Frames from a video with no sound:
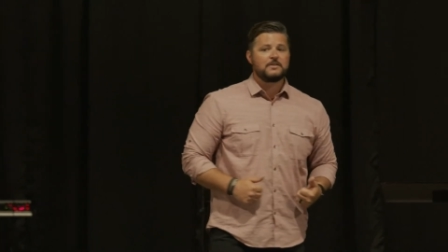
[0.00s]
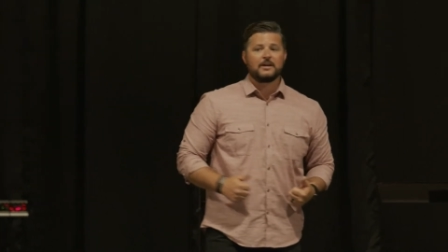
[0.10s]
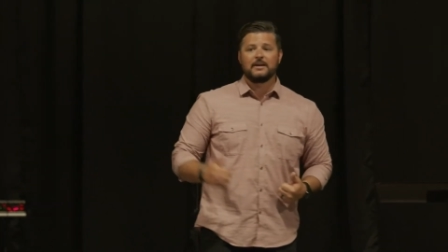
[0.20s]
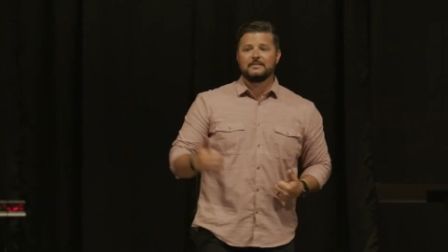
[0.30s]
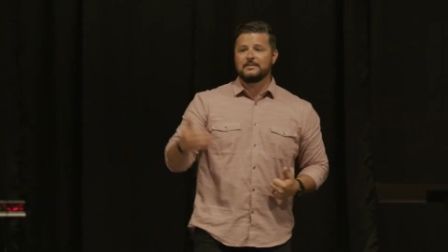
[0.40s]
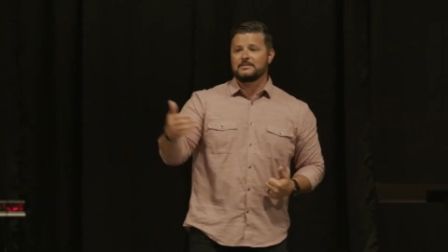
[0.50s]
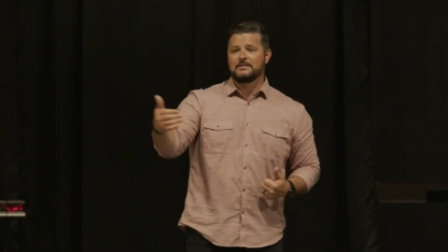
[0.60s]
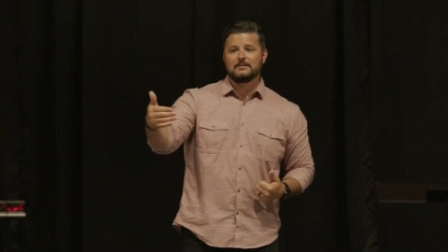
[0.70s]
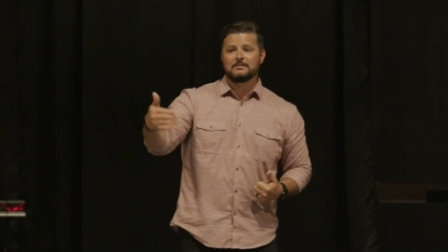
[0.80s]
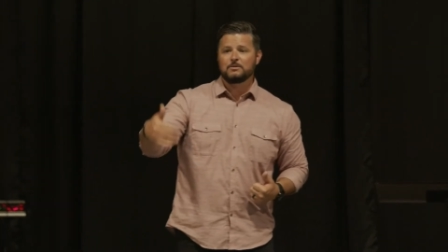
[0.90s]
one there, and
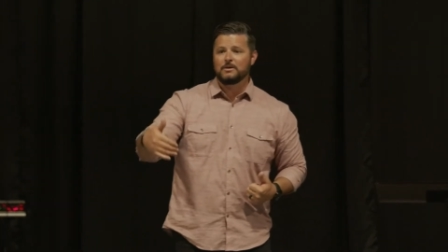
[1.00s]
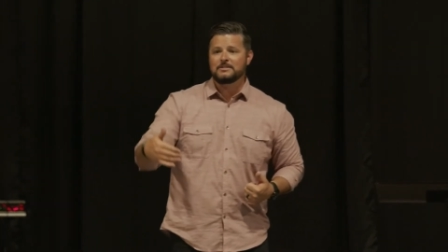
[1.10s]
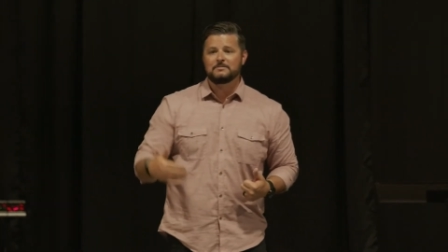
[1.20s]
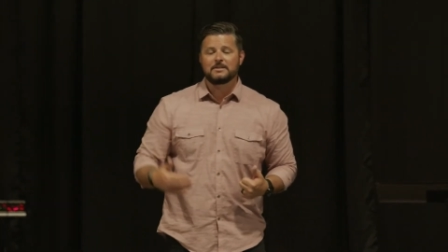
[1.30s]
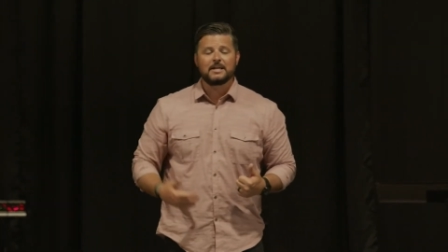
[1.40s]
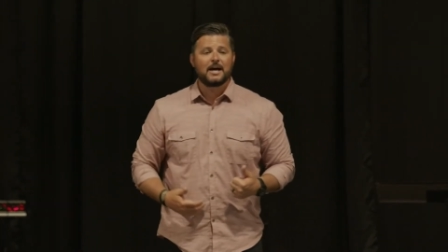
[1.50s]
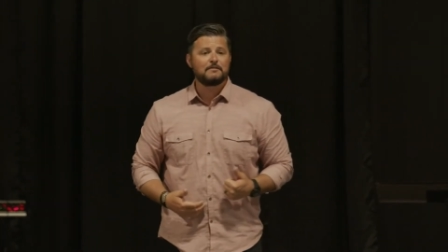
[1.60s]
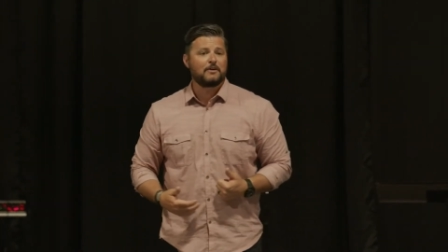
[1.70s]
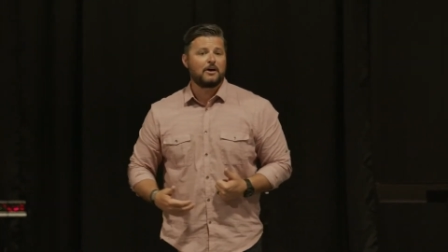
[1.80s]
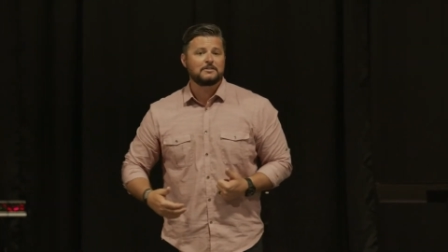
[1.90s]
this young 20 something
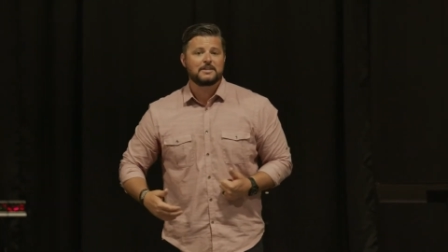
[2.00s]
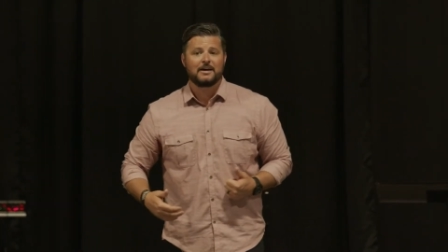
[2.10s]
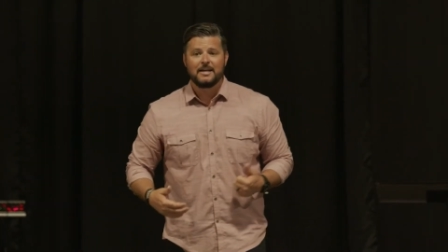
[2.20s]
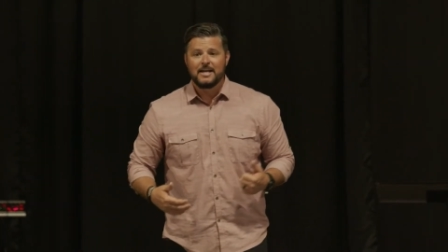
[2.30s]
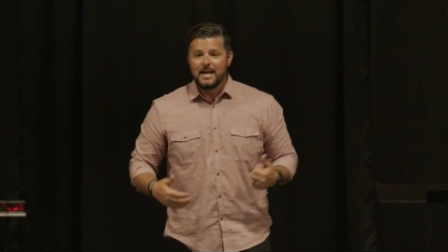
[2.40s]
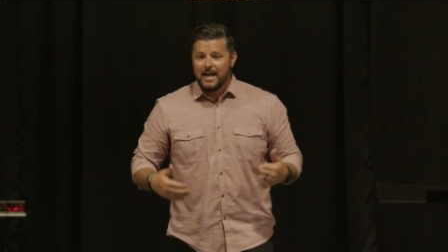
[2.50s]
guy falls out.